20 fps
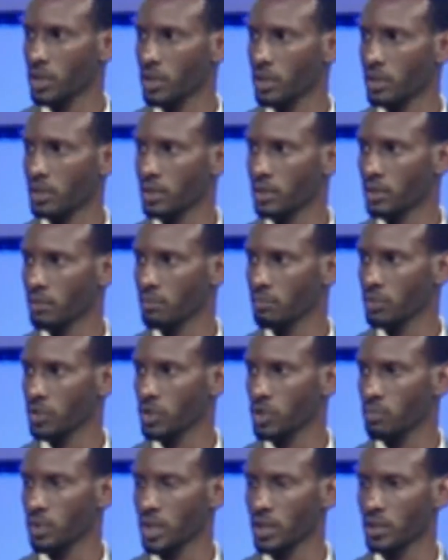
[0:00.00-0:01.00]
telecom
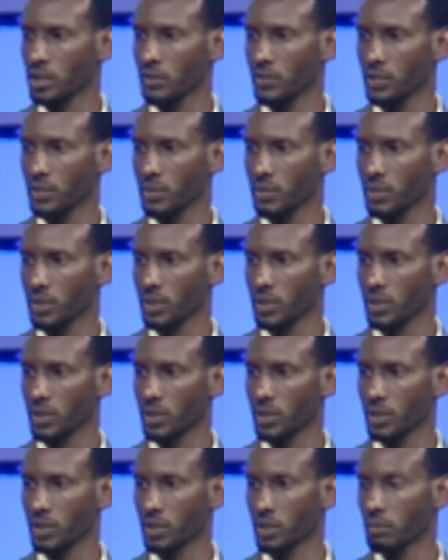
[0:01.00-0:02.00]
perspective through
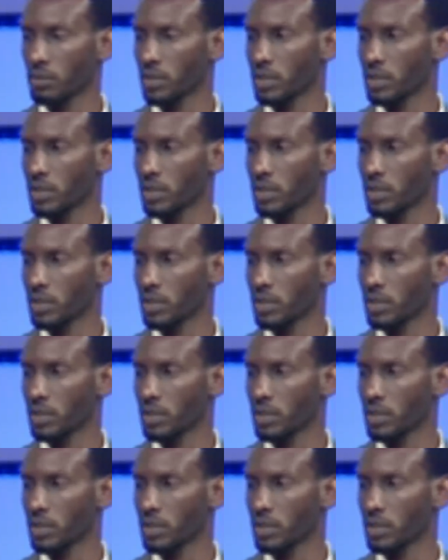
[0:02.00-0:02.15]
the Global